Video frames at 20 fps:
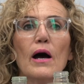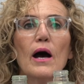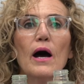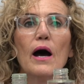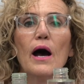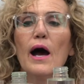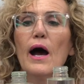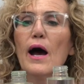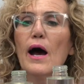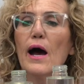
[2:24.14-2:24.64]

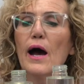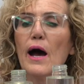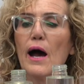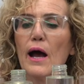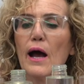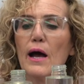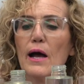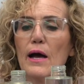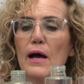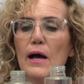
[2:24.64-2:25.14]

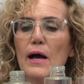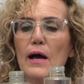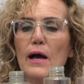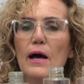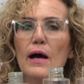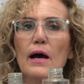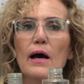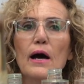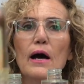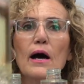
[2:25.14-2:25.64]
Huh,
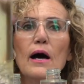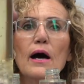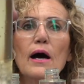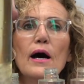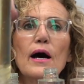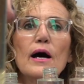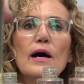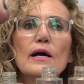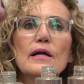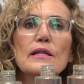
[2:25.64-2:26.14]

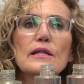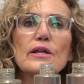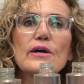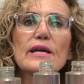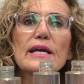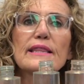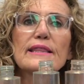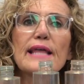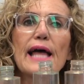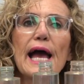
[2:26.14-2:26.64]

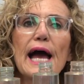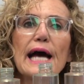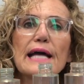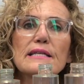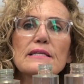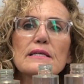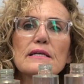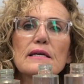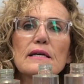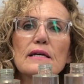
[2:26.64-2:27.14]
look at
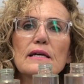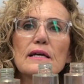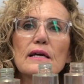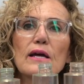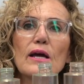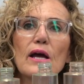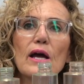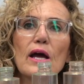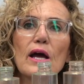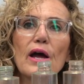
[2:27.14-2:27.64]
that.
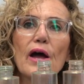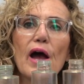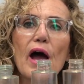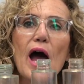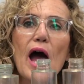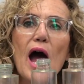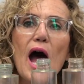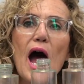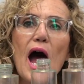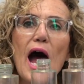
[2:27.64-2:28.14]

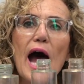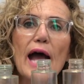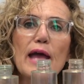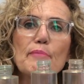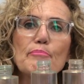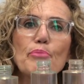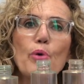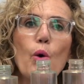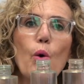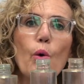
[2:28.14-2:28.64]
I
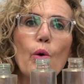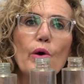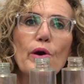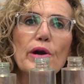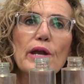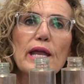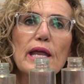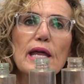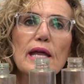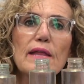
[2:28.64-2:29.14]

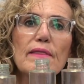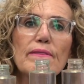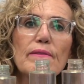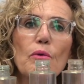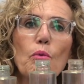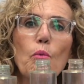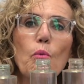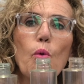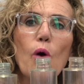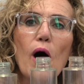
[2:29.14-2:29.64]
poured in the
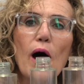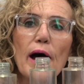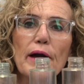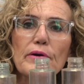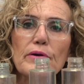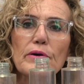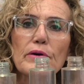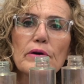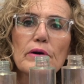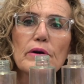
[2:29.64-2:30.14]

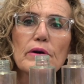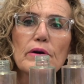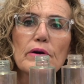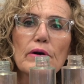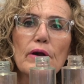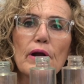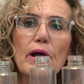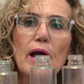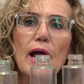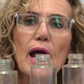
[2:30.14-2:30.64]
water
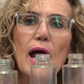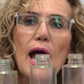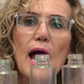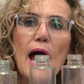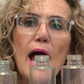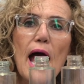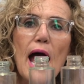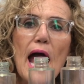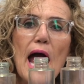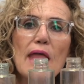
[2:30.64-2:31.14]

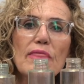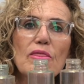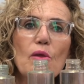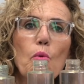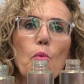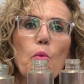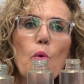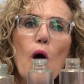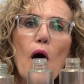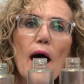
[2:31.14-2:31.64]
and the
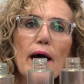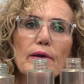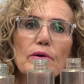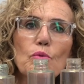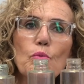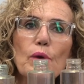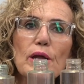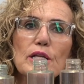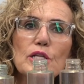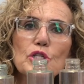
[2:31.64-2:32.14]

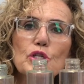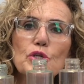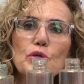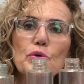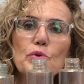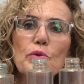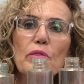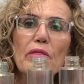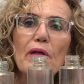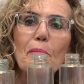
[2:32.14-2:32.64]
water went
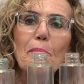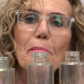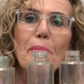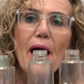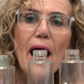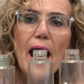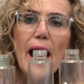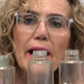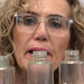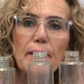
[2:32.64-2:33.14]
to the
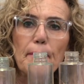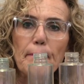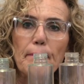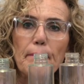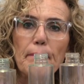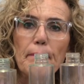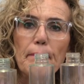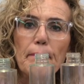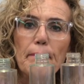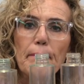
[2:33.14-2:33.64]

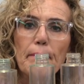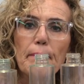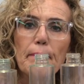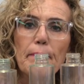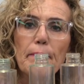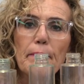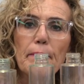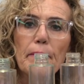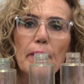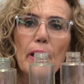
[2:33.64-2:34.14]
bottom.
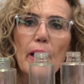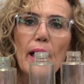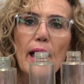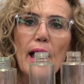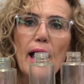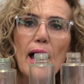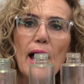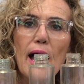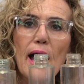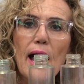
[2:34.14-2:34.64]

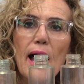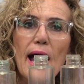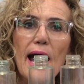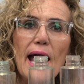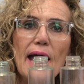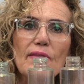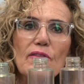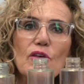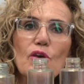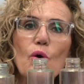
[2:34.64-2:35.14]

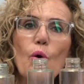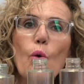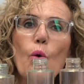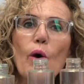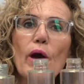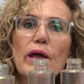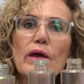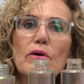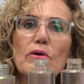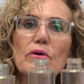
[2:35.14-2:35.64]
And the
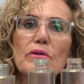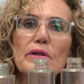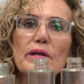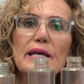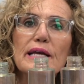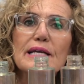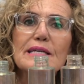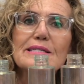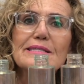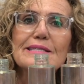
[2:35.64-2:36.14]
oil
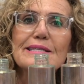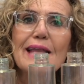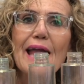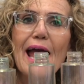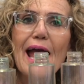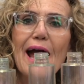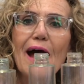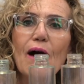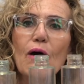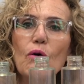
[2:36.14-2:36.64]
is
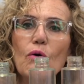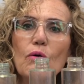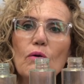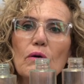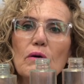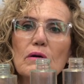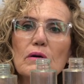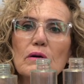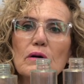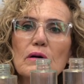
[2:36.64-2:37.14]
now
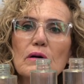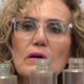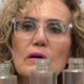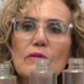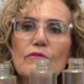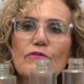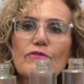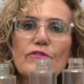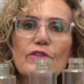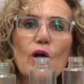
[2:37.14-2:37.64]

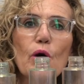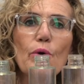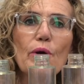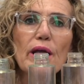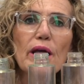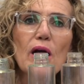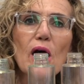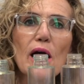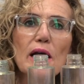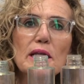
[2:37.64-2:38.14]
floating
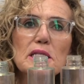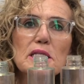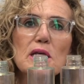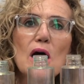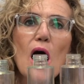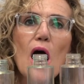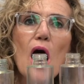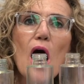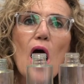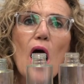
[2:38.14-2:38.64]
on
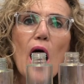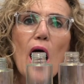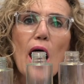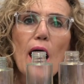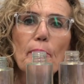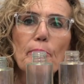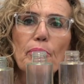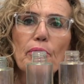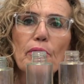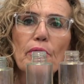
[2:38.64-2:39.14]

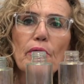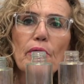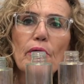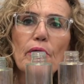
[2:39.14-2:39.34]
top.